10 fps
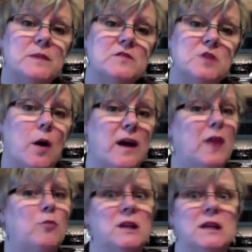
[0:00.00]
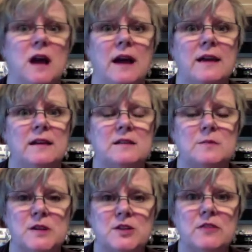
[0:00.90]
So, and I really like it,
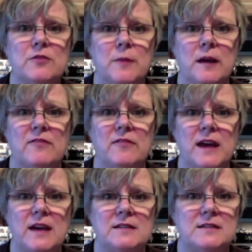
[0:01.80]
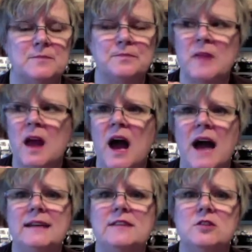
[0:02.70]
especially for my face. I
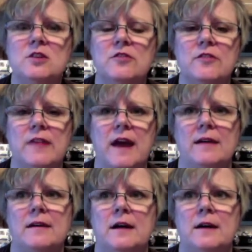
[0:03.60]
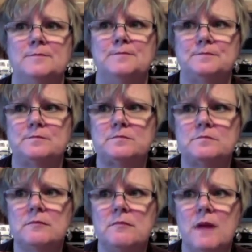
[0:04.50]
need to look for that um,
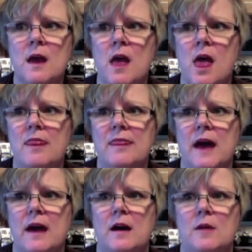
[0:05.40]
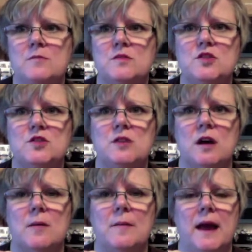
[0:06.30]
that um,
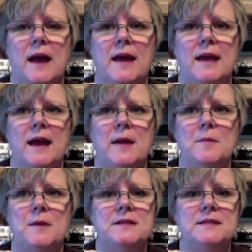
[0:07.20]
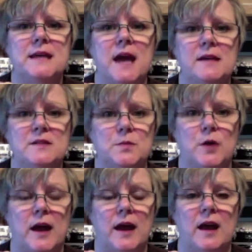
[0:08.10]
um, NAPCA
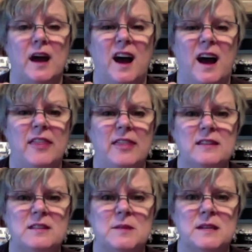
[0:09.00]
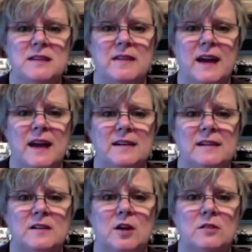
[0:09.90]
spray. I think somebody said they got it
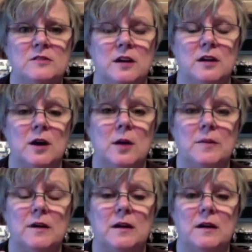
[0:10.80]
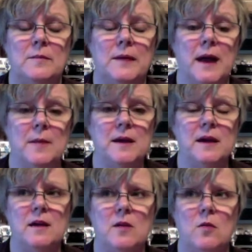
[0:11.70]
at Ulta, but um,
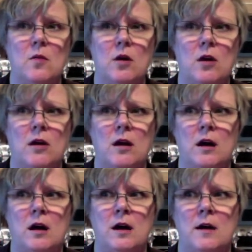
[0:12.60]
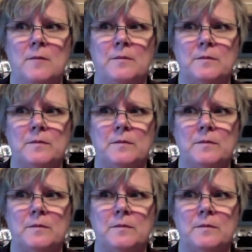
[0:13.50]
Hebe or um,